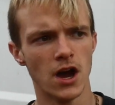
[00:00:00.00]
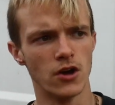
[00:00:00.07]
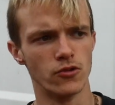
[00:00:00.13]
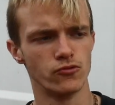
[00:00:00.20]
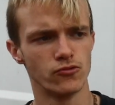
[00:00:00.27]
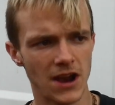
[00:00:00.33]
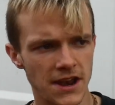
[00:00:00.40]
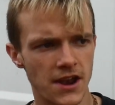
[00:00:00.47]
a
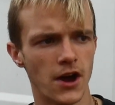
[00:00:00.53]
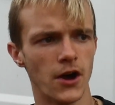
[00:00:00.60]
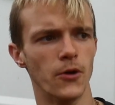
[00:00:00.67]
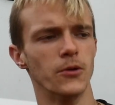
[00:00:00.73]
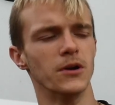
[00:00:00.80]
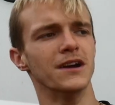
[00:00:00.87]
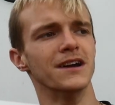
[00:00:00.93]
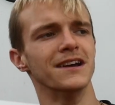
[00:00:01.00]
Renault,
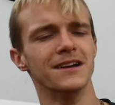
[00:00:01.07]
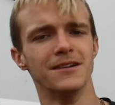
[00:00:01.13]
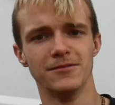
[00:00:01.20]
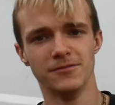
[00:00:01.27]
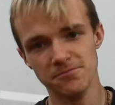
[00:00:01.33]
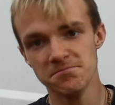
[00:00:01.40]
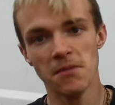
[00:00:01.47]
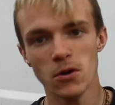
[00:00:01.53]

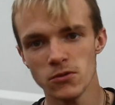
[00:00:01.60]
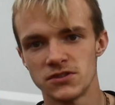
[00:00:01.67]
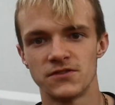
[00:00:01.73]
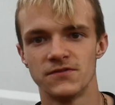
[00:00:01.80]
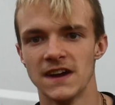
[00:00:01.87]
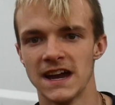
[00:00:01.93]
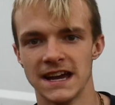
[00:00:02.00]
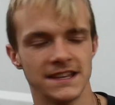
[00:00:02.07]
most
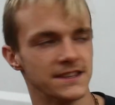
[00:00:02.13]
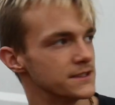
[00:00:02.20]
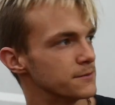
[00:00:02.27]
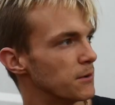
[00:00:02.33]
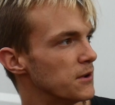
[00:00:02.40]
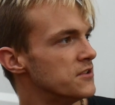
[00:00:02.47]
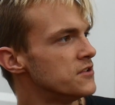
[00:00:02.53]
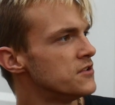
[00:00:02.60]
vans,
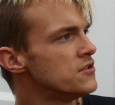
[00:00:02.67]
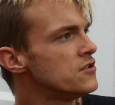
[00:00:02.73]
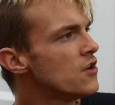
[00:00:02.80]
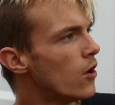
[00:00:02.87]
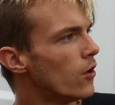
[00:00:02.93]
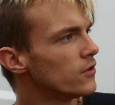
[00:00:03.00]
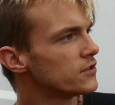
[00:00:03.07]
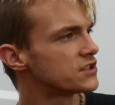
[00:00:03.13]
but
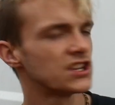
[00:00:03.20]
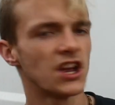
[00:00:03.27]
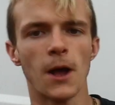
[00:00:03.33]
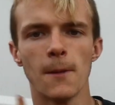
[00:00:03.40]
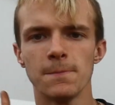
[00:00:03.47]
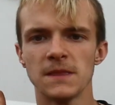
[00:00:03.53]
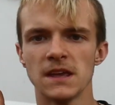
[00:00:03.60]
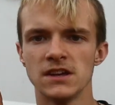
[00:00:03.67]
not
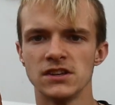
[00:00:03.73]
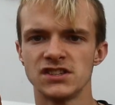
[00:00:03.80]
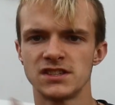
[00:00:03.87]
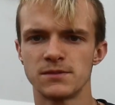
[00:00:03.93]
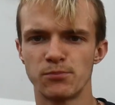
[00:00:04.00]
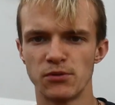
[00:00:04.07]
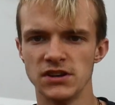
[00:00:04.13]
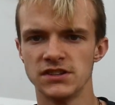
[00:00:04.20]

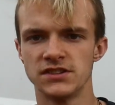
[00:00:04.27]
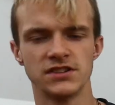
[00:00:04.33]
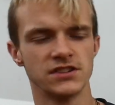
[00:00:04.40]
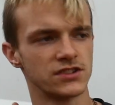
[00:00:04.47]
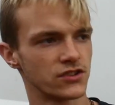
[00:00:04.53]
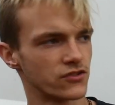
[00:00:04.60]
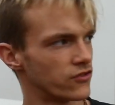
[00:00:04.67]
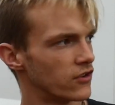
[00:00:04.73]

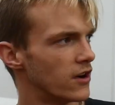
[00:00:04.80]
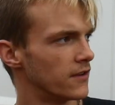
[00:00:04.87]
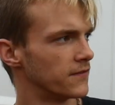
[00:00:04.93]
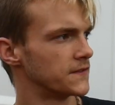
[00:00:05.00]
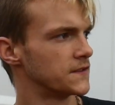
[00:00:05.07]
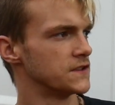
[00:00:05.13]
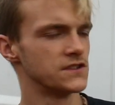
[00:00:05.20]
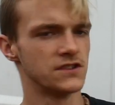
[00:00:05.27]
Sprinters,
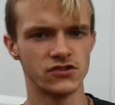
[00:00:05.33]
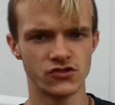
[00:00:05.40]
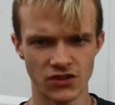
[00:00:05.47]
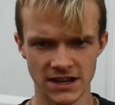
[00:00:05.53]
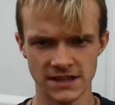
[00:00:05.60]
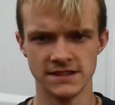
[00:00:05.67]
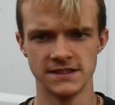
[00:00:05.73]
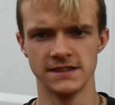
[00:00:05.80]
Crafters and
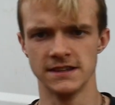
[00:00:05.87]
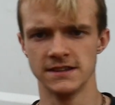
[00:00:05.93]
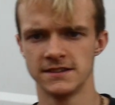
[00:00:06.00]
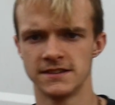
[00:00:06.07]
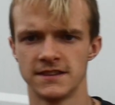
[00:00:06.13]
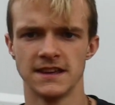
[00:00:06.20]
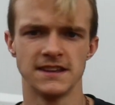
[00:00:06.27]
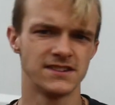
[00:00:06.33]

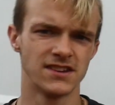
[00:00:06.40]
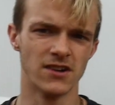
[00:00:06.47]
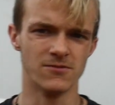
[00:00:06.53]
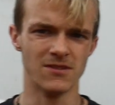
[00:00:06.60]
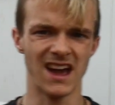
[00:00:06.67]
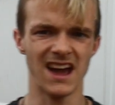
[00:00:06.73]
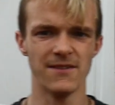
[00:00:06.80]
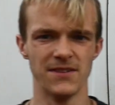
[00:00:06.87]
Transits. They don't
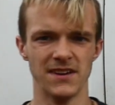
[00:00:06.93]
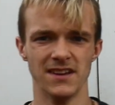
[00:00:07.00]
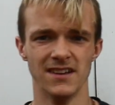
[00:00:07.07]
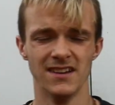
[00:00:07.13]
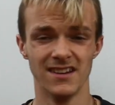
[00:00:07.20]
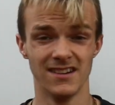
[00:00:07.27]
have it.